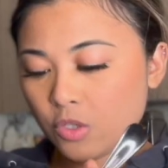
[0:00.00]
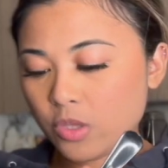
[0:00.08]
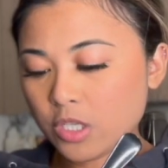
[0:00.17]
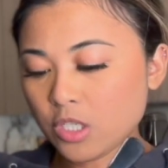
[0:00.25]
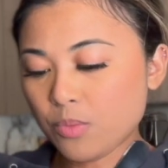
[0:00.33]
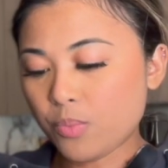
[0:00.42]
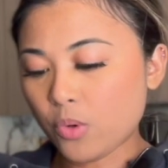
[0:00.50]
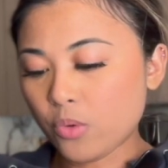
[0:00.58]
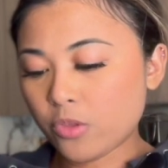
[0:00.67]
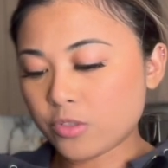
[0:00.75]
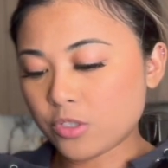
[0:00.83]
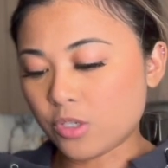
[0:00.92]
these are both
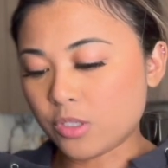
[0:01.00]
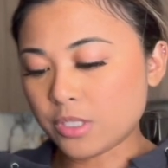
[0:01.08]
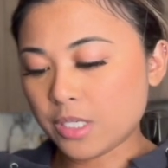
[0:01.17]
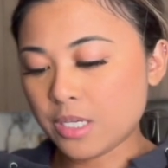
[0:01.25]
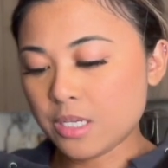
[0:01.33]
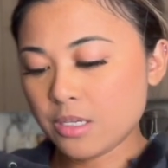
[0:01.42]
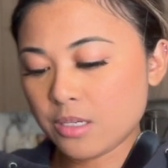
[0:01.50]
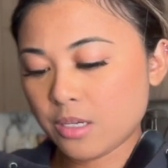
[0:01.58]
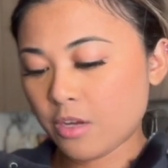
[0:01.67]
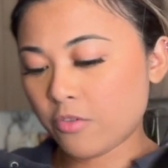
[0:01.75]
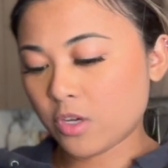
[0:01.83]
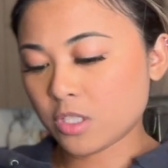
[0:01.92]
salty. I
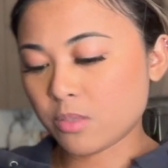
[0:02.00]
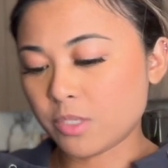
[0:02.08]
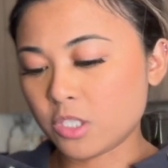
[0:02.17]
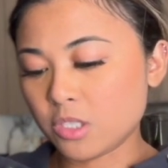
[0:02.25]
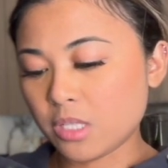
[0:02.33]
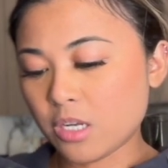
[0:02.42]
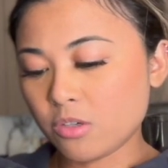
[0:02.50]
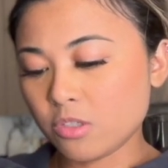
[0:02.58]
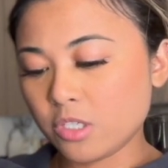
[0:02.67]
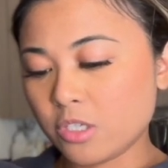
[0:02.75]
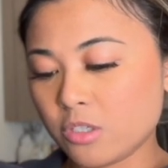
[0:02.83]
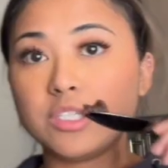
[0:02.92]
forgot to mention that
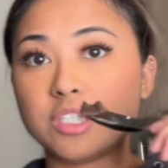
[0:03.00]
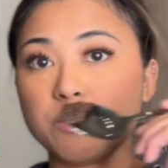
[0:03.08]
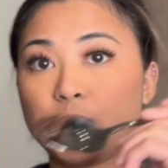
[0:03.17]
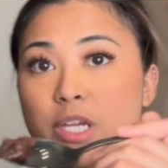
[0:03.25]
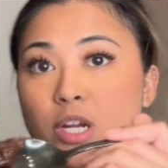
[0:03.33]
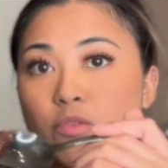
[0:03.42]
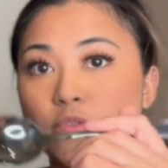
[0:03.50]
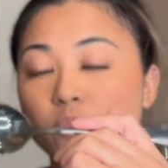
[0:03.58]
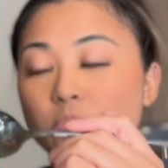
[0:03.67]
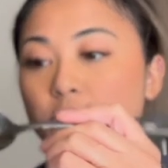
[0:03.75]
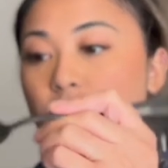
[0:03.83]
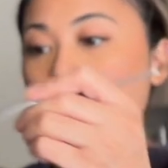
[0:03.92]
earlier. Just be careful
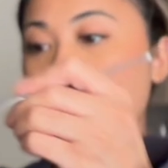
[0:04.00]
when you're